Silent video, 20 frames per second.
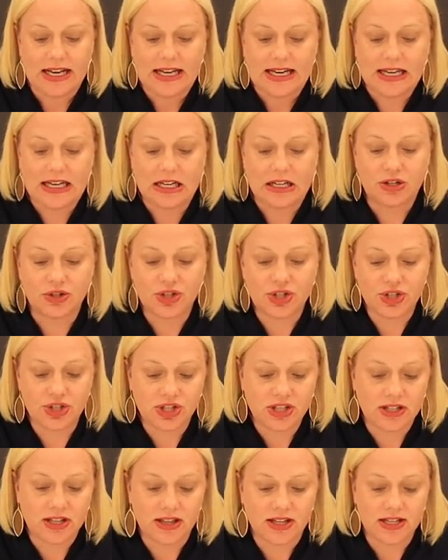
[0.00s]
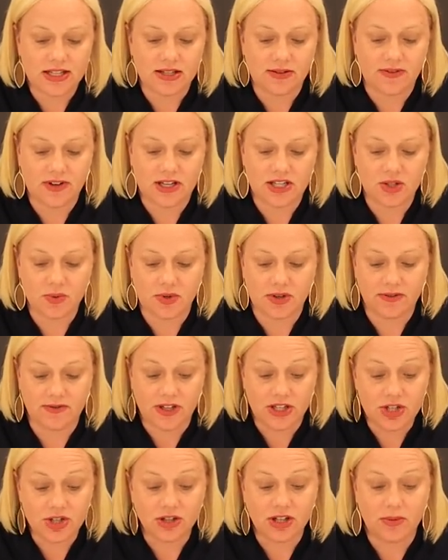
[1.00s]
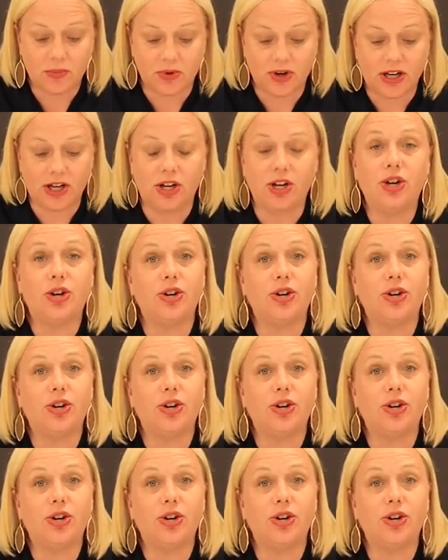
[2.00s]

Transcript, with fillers: He understood that these events would eventually bring